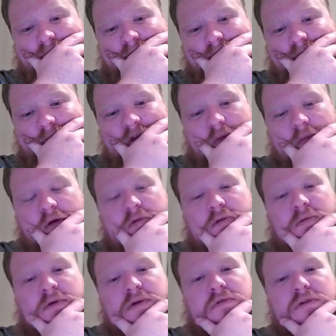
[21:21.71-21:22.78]
Now both
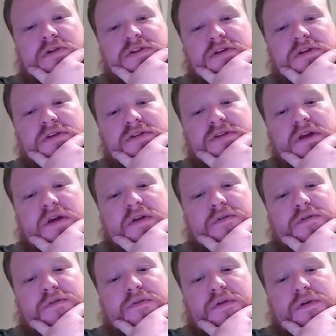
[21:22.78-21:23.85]
my rooks are
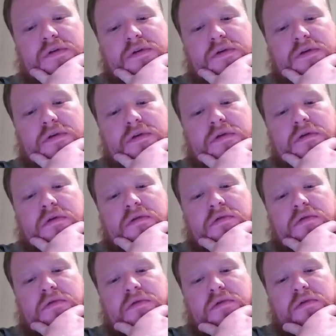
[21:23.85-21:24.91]
safe.
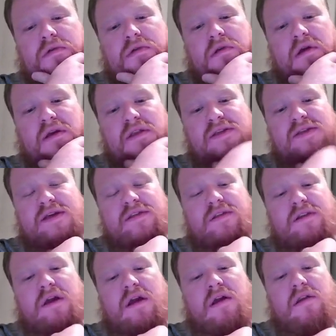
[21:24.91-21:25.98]
I can take the
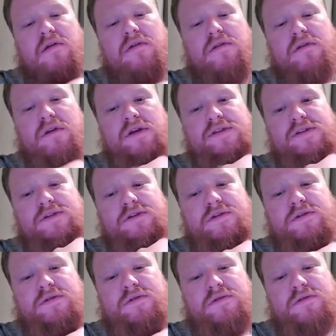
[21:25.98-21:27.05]
knight on the next turn.